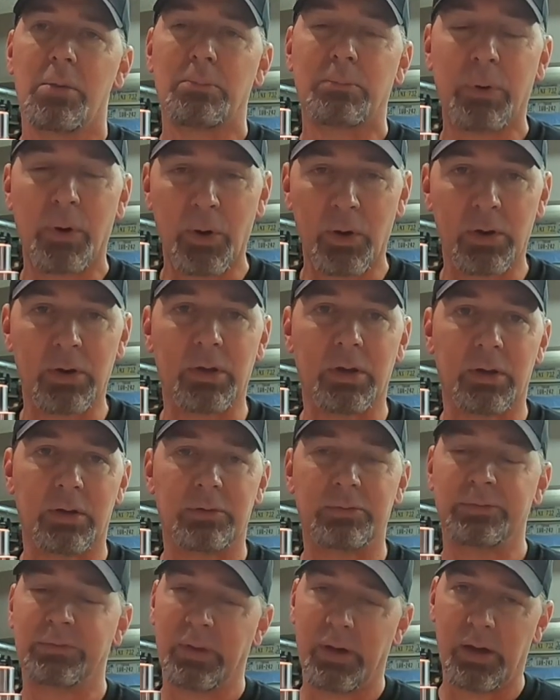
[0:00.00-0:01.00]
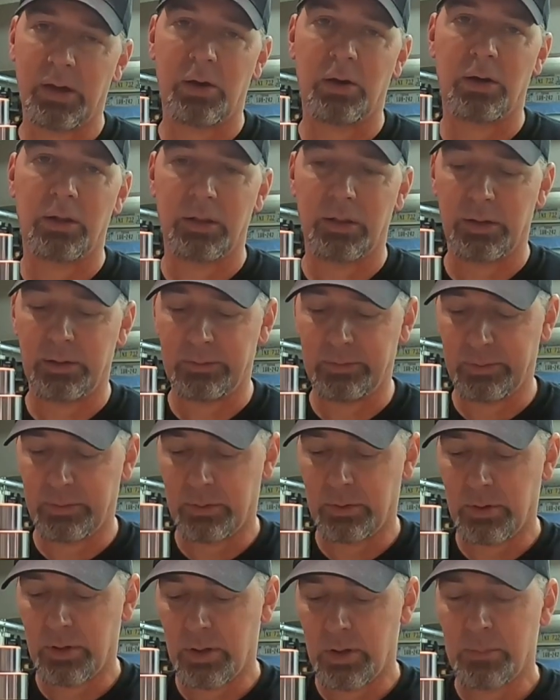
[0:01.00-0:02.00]
part of
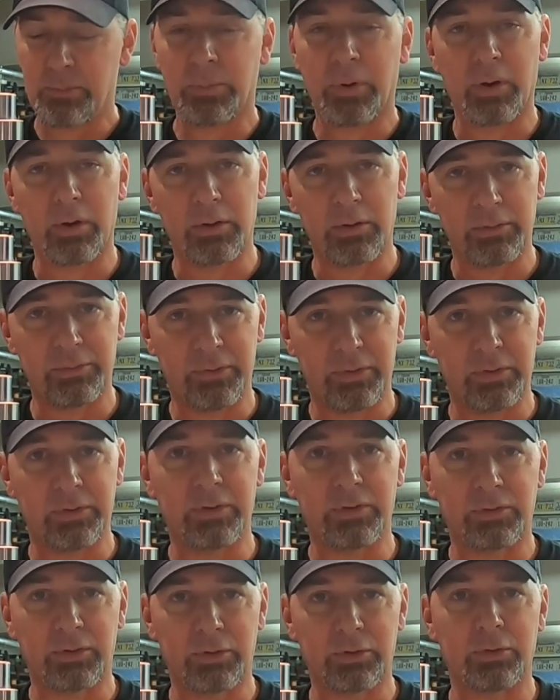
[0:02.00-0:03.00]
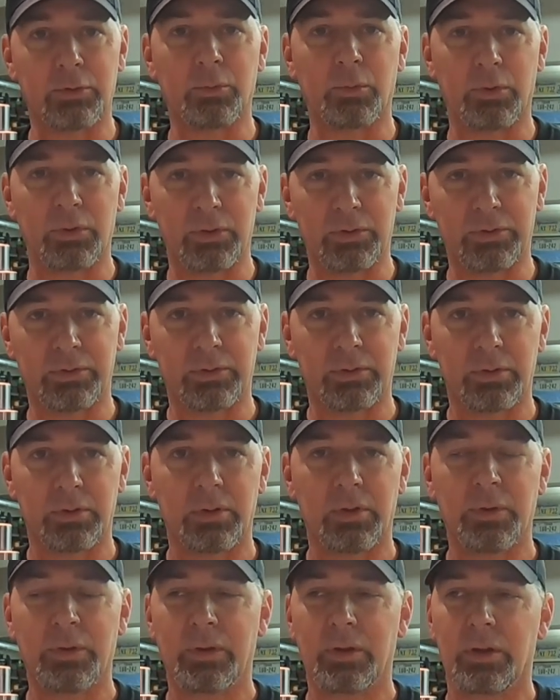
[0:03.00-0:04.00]
the decision was
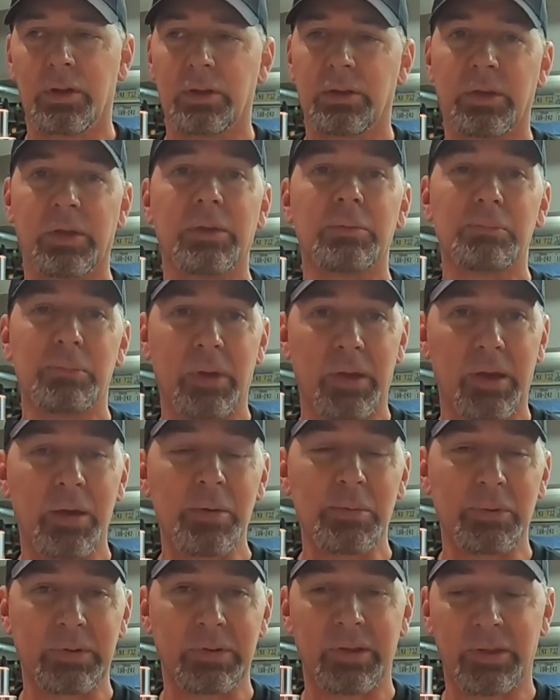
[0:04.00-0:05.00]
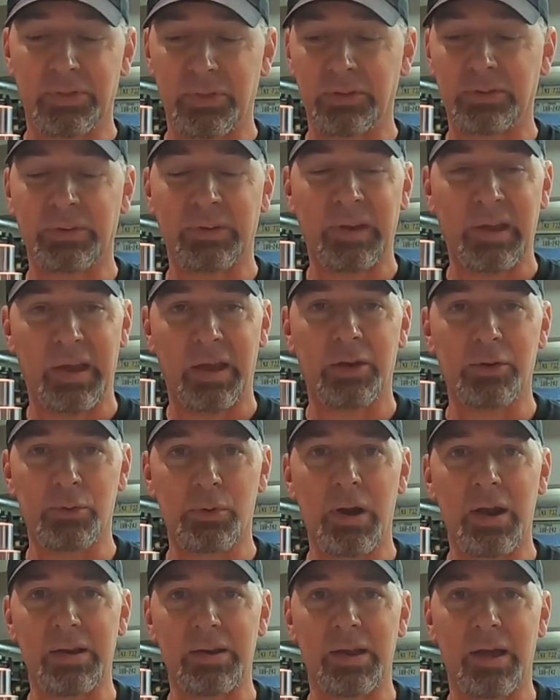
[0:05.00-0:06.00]
being able to get this in hand
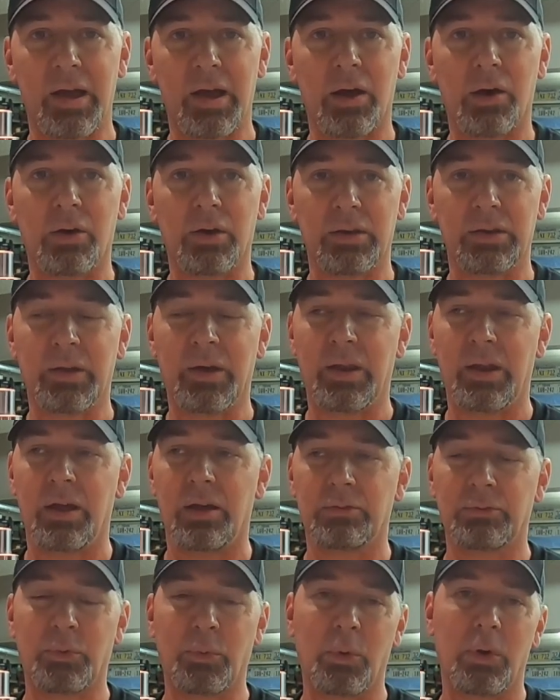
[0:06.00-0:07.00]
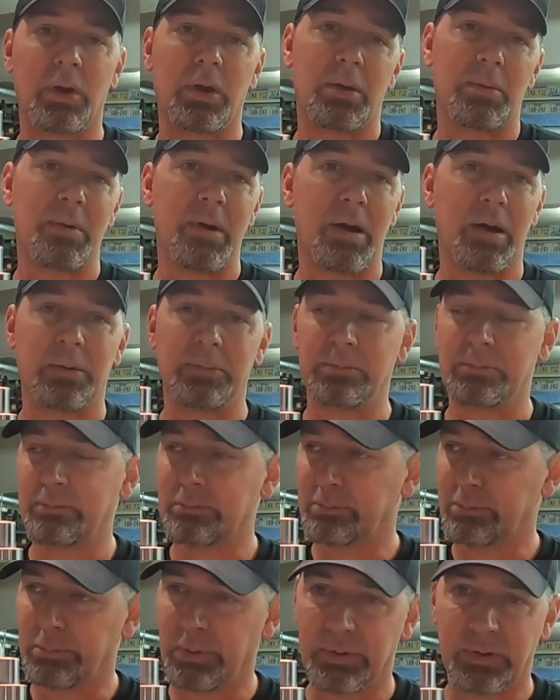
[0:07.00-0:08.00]
right now and not have to worry about
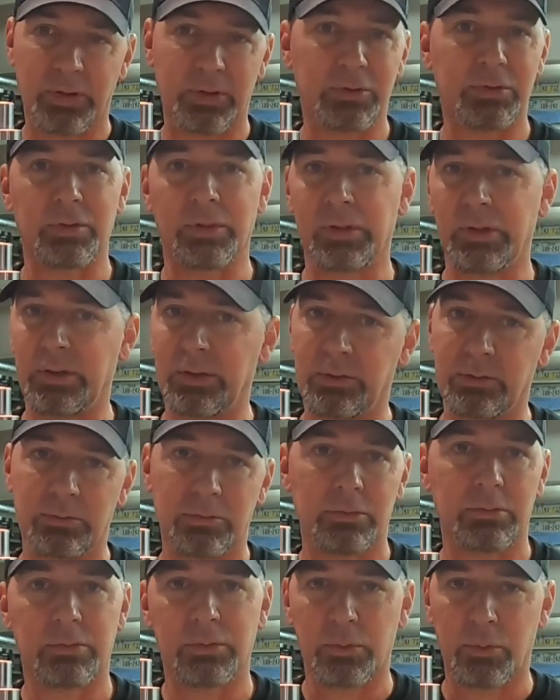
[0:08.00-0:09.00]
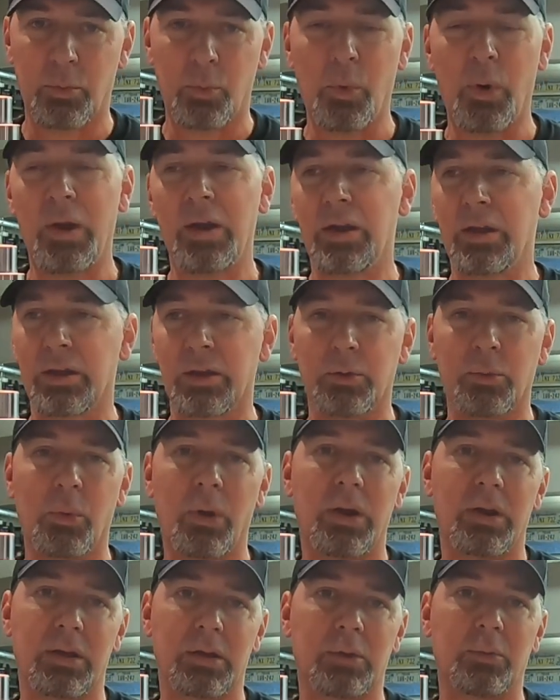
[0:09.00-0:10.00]
potentially waiting
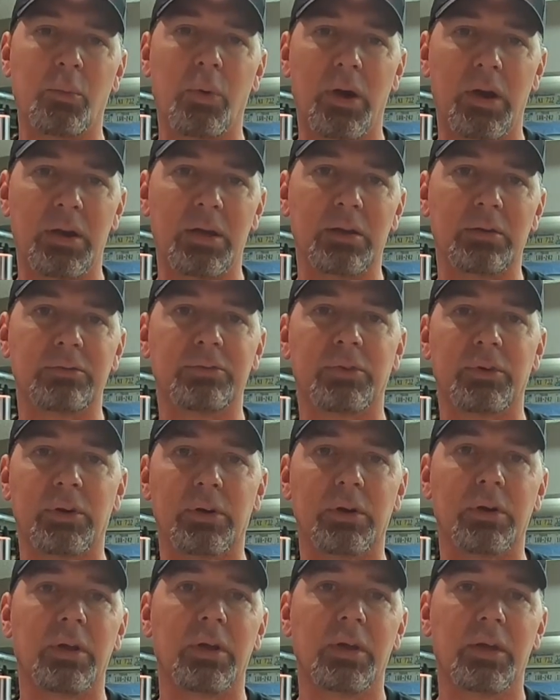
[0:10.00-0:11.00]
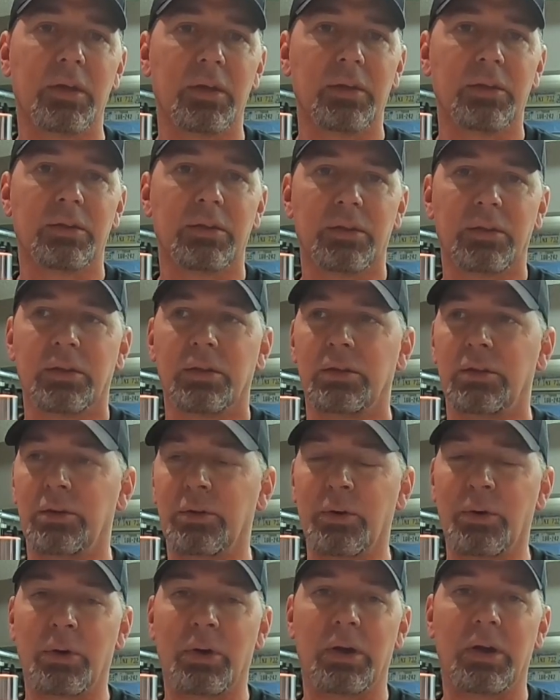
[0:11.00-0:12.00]
for
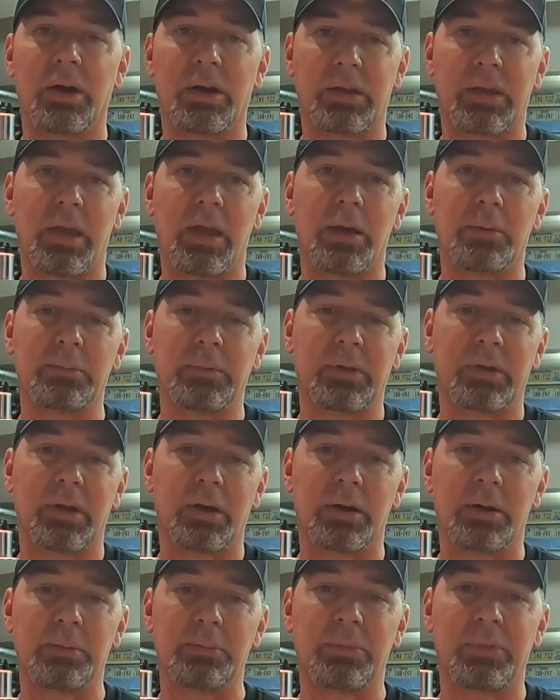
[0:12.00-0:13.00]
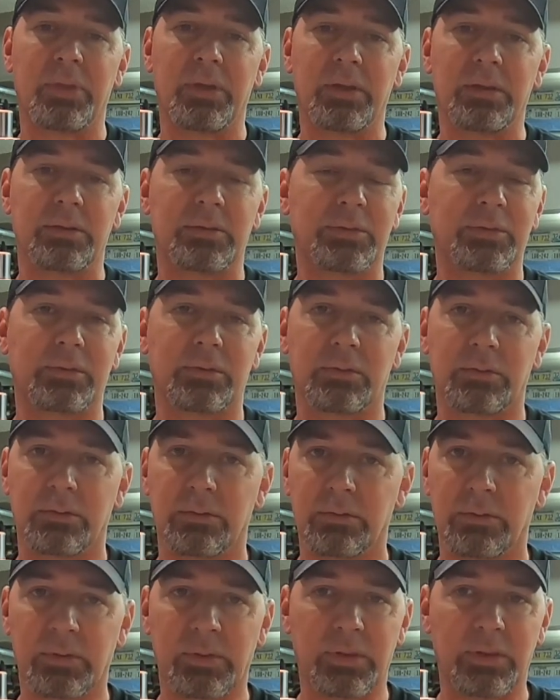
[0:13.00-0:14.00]
a cam to come that's
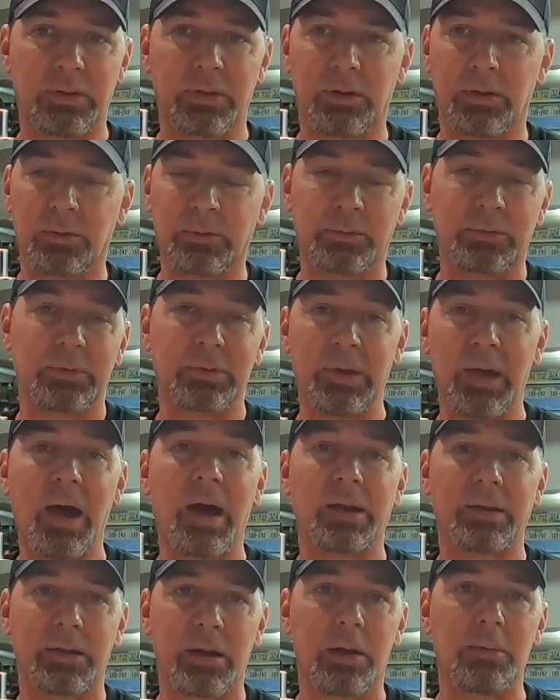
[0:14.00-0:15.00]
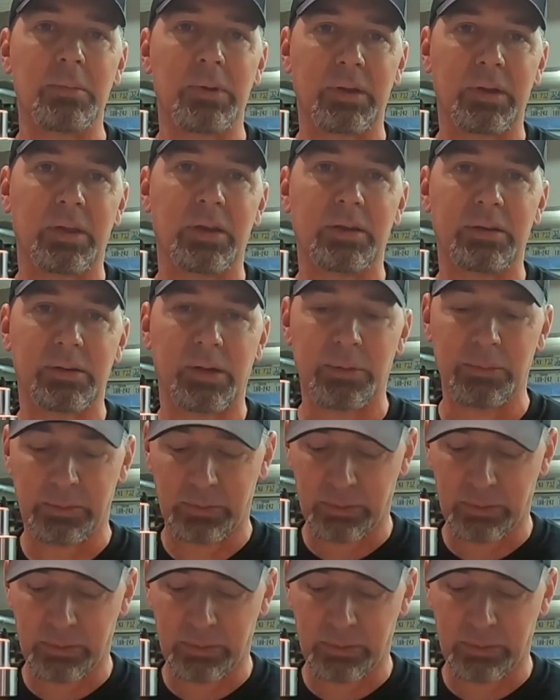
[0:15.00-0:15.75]
not coming anytime